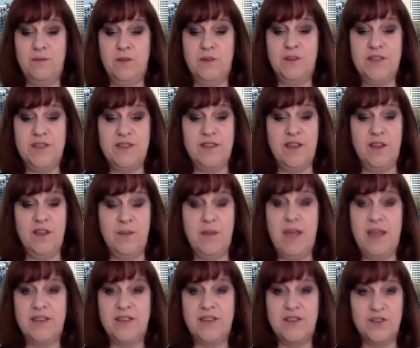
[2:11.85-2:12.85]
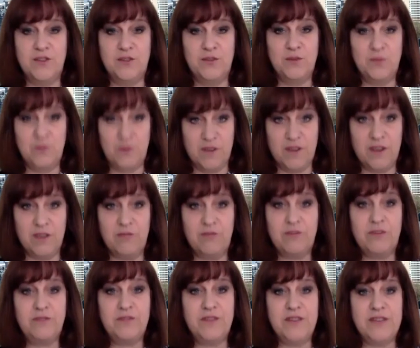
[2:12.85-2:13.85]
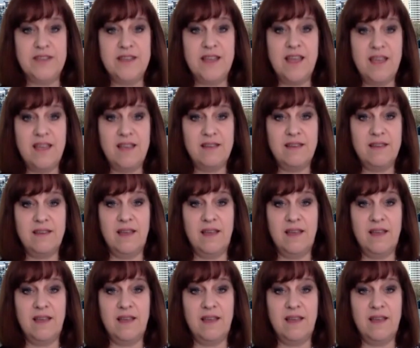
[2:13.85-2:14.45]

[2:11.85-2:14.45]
wanted to go back to working for a fintech.